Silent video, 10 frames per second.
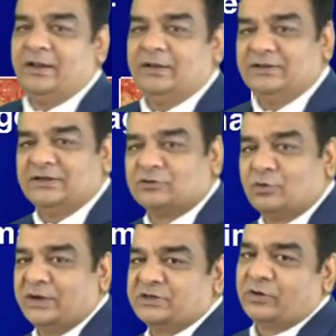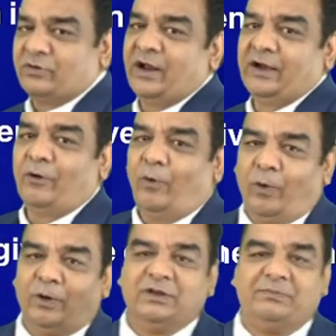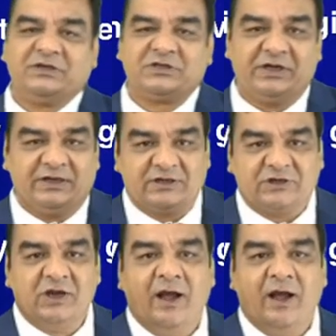this question right. All the mistakes,